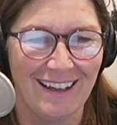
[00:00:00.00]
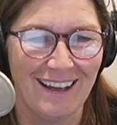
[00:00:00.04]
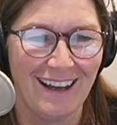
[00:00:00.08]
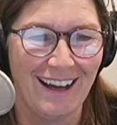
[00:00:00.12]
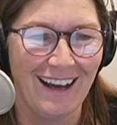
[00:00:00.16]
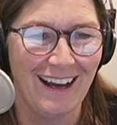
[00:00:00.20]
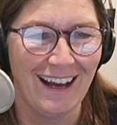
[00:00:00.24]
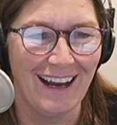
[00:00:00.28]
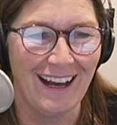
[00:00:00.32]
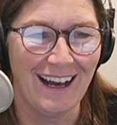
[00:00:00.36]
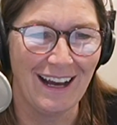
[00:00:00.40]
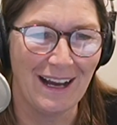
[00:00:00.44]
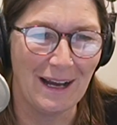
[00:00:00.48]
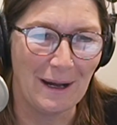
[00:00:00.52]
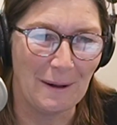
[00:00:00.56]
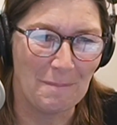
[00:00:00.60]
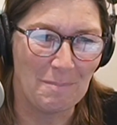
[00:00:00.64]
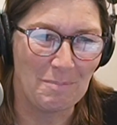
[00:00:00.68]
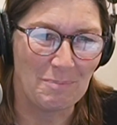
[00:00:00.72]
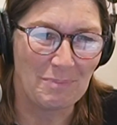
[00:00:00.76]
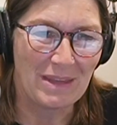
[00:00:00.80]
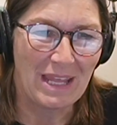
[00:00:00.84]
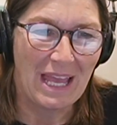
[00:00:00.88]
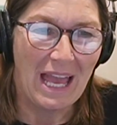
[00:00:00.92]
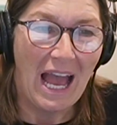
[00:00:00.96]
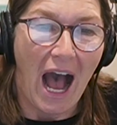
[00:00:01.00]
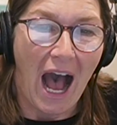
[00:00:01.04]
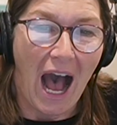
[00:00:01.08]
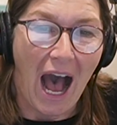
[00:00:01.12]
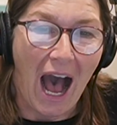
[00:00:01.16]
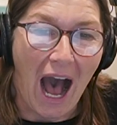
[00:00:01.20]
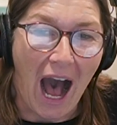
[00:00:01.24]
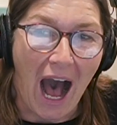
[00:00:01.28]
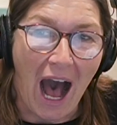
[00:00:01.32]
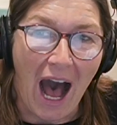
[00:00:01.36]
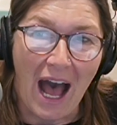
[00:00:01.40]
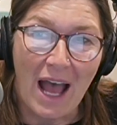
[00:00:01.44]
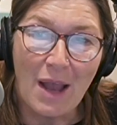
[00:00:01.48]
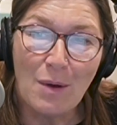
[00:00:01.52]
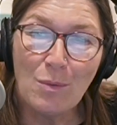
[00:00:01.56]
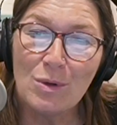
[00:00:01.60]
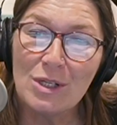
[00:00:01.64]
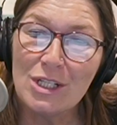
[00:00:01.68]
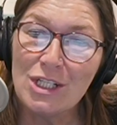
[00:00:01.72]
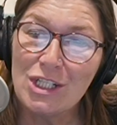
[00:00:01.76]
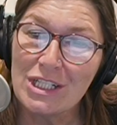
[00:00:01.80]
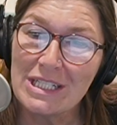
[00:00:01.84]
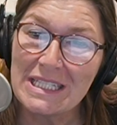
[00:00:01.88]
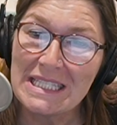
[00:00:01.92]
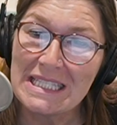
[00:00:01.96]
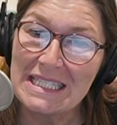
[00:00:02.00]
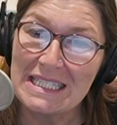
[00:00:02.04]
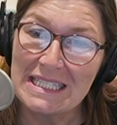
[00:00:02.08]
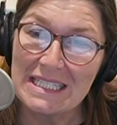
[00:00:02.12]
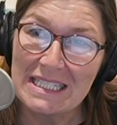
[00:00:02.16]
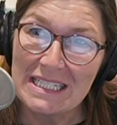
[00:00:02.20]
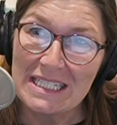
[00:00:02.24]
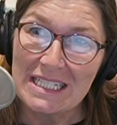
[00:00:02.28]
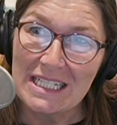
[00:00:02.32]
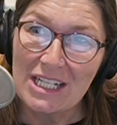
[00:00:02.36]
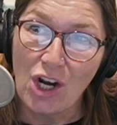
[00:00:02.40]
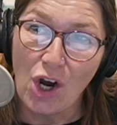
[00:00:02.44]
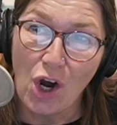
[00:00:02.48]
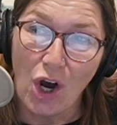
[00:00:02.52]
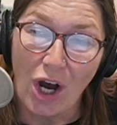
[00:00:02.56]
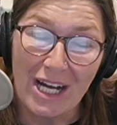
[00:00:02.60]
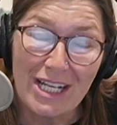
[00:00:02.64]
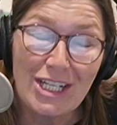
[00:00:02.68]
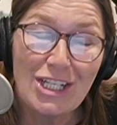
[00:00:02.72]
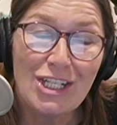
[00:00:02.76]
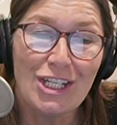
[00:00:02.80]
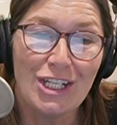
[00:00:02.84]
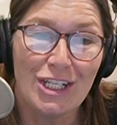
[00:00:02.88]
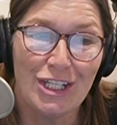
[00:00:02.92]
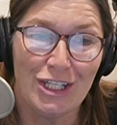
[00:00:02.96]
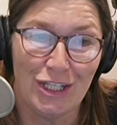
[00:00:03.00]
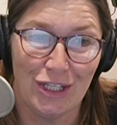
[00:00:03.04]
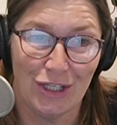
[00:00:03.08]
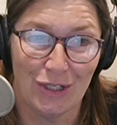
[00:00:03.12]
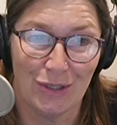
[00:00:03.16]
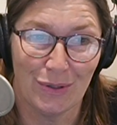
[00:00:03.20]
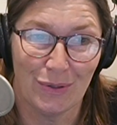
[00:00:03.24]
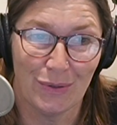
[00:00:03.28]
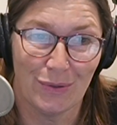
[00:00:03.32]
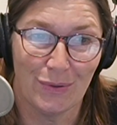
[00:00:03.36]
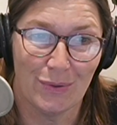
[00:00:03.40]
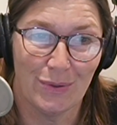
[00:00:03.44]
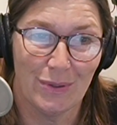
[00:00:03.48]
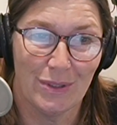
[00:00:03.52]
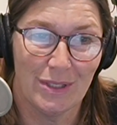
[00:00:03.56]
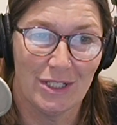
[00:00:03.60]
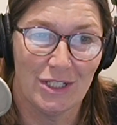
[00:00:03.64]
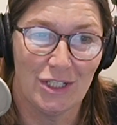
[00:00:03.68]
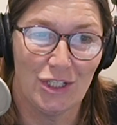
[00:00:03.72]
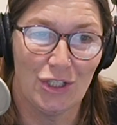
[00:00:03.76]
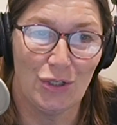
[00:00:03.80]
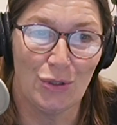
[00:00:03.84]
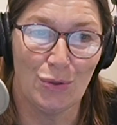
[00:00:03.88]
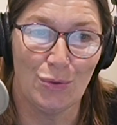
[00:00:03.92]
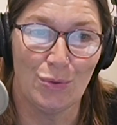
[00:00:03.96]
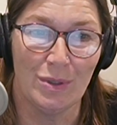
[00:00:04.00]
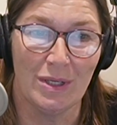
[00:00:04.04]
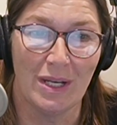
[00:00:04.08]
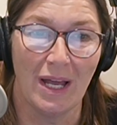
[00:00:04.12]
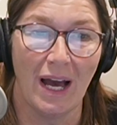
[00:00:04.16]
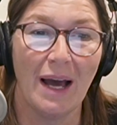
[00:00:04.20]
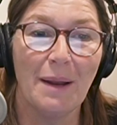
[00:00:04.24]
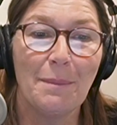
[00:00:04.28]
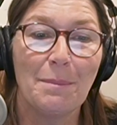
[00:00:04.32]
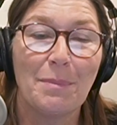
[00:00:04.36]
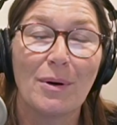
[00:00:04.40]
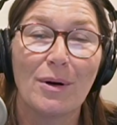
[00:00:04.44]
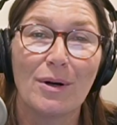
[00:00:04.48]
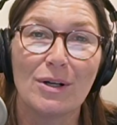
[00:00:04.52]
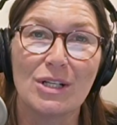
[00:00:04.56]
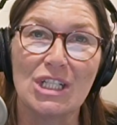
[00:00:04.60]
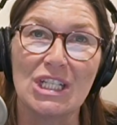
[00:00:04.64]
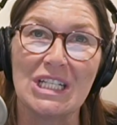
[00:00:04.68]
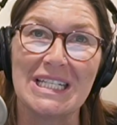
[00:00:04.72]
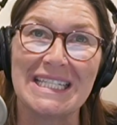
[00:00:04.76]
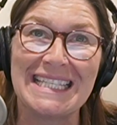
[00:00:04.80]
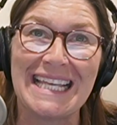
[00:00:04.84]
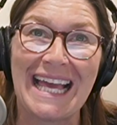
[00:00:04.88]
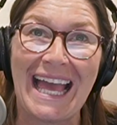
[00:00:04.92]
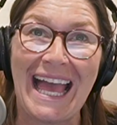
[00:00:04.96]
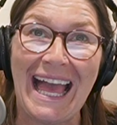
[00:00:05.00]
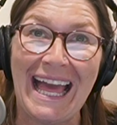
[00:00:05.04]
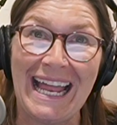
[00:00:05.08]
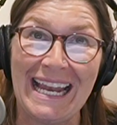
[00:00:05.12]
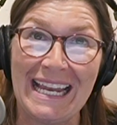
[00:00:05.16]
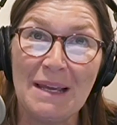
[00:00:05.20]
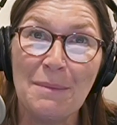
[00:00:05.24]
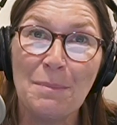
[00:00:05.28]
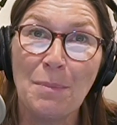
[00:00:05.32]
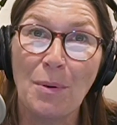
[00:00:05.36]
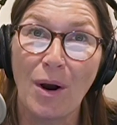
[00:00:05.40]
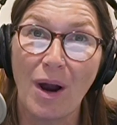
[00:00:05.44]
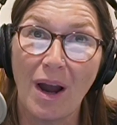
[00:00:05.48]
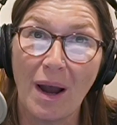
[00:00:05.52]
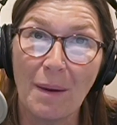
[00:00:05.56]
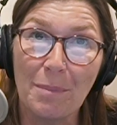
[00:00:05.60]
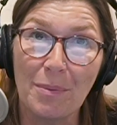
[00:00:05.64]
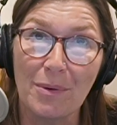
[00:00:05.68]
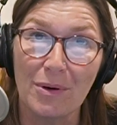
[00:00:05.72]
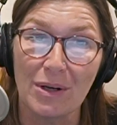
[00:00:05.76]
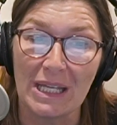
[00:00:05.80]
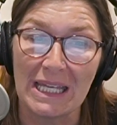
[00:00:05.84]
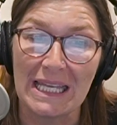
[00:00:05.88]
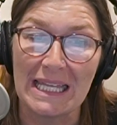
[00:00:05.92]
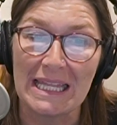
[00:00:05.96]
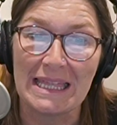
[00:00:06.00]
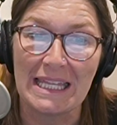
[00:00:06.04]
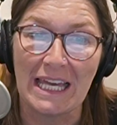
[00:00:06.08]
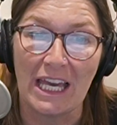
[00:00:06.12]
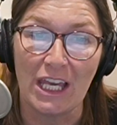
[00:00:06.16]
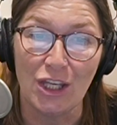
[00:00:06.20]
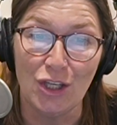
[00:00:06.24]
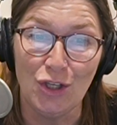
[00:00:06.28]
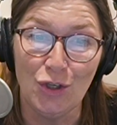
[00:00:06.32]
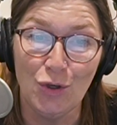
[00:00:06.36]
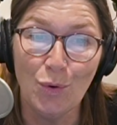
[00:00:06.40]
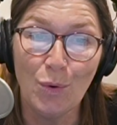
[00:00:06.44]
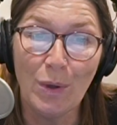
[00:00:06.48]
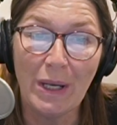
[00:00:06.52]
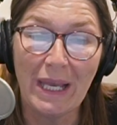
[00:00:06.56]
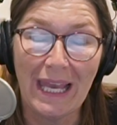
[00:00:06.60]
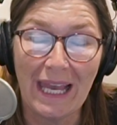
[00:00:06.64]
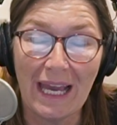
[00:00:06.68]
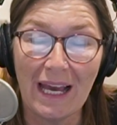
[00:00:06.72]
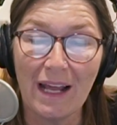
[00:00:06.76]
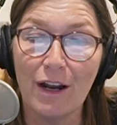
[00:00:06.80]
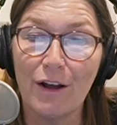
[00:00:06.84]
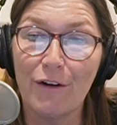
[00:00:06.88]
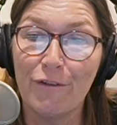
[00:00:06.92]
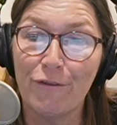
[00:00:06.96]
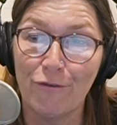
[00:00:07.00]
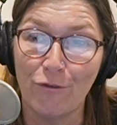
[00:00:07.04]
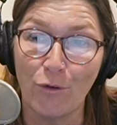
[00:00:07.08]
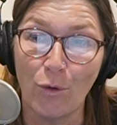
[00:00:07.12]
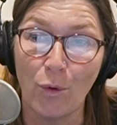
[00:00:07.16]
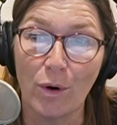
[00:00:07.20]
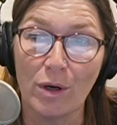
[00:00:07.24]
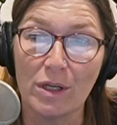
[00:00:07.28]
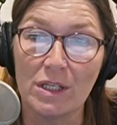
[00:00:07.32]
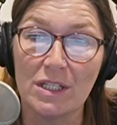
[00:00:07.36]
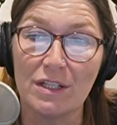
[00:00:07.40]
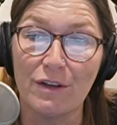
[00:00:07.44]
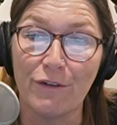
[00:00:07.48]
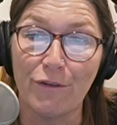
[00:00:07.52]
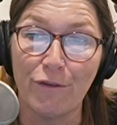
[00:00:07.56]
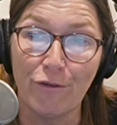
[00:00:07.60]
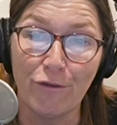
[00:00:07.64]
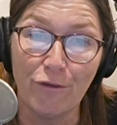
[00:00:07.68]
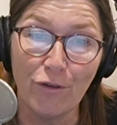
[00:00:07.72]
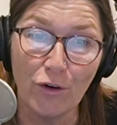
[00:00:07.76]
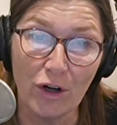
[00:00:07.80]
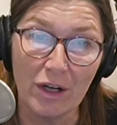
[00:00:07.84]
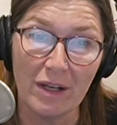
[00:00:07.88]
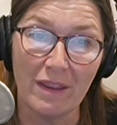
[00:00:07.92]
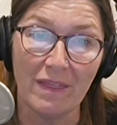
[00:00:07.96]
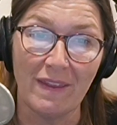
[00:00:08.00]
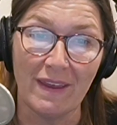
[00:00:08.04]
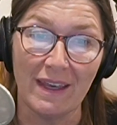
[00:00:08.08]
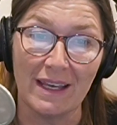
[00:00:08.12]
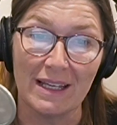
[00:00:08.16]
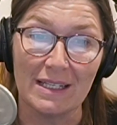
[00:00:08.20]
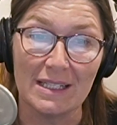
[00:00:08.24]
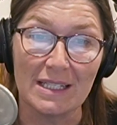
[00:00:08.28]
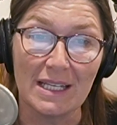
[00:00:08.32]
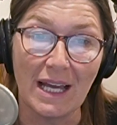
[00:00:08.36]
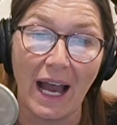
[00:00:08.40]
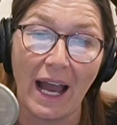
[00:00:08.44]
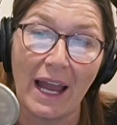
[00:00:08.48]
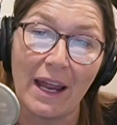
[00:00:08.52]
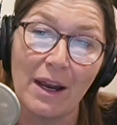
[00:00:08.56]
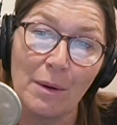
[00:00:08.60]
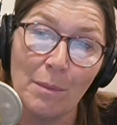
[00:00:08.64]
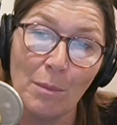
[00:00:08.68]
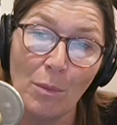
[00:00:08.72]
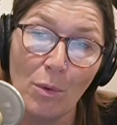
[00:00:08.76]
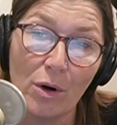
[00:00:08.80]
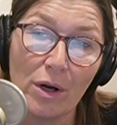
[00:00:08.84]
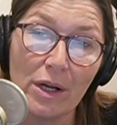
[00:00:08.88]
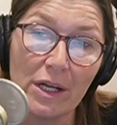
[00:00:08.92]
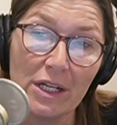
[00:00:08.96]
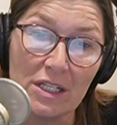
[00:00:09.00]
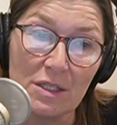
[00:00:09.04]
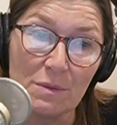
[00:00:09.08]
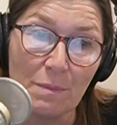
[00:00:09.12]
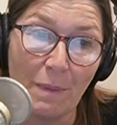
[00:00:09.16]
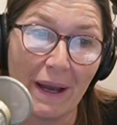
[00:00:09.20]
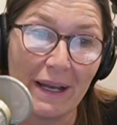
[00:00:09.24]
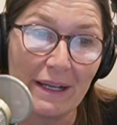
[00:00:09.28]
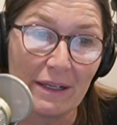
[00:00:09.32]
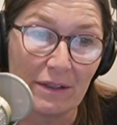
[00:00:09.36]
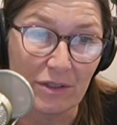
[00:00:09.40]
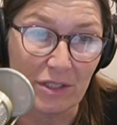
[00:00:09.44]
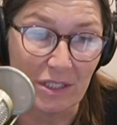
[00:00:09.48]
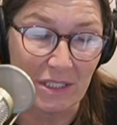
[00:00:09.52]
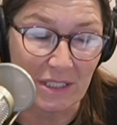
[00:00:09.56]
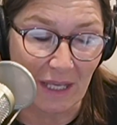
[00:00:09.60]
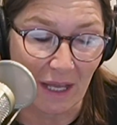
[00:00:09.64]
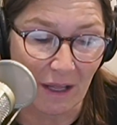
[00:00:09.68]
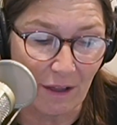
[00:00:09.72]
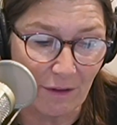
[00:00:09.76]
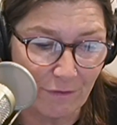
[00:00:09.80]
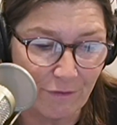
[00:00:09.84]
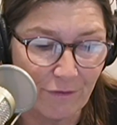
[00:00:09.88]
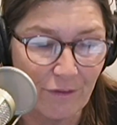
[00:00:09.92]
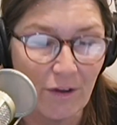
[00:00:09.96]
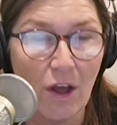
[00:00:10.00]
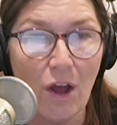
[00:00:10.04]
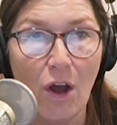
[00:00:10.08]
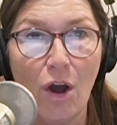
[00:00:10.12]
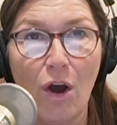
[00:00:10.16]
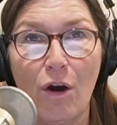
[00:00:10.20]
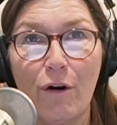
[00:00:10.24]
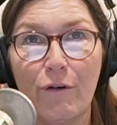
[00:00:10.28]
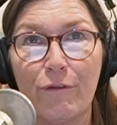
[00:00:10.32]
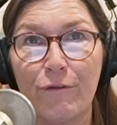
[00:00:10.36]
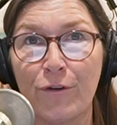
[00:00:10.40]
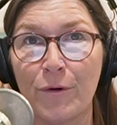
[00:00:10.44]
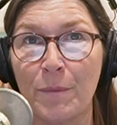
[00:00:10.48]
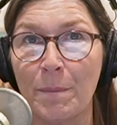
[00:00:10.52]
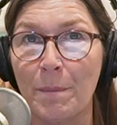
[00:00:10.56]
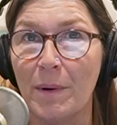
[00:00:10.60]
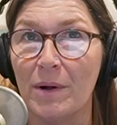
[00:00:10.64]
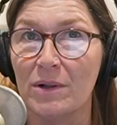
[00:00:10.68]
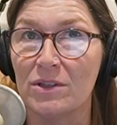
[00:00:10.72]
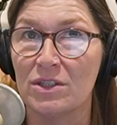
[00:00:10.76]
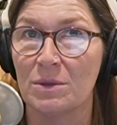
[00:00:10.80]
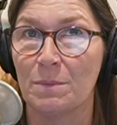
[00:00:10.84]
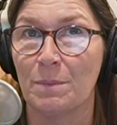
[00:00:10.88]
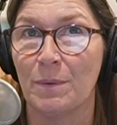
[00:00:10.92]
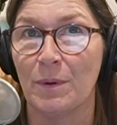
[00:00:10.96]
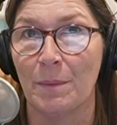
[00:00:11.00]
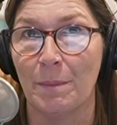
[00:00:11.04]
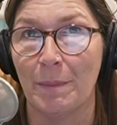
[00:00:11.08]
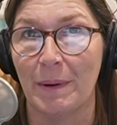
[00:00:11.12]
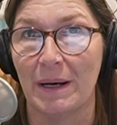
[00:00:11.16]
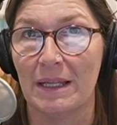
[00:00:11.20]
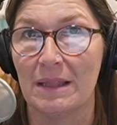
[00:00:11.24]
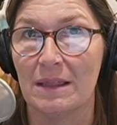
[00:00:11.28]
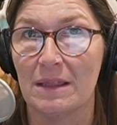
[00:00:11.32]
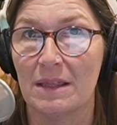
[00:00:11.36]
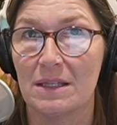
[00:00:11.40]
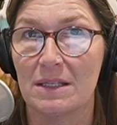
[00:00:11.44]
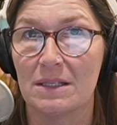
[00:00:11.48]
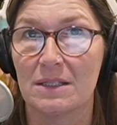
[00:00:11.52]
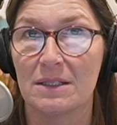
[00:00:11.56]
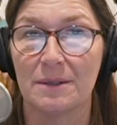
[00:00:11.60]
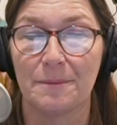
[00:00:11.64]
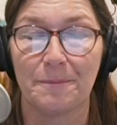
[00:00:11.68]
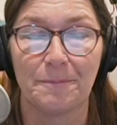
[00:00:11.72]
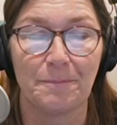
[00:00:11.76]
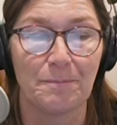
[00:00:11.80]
Mm-hmm. Um, I would just caution you to not purchase any property that you can't afford to foot the entire mortgage by yourself for multiple months.